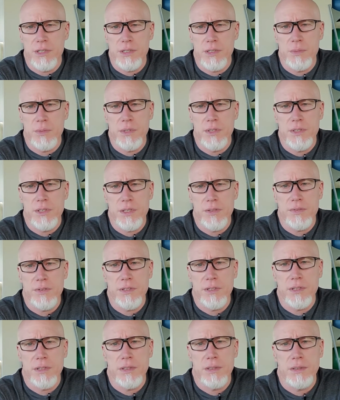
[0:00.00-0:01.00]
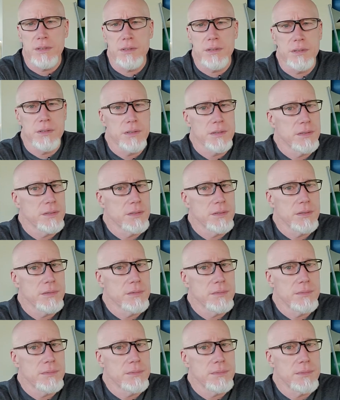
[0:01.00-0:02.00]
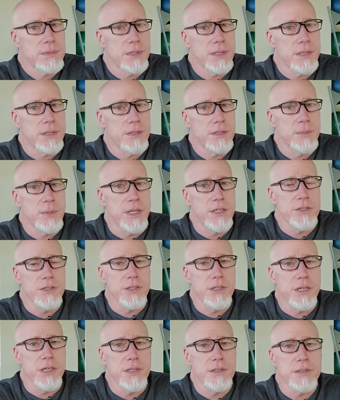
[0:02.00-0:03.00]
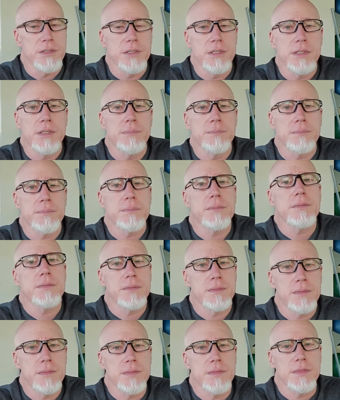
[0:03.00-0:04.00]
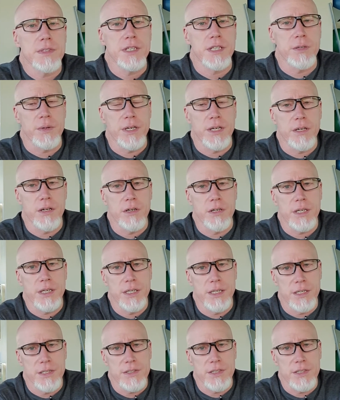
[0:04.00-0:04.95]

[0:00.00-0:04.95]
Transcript: someone suffer? I don't know about you guys. Anyway, all kidding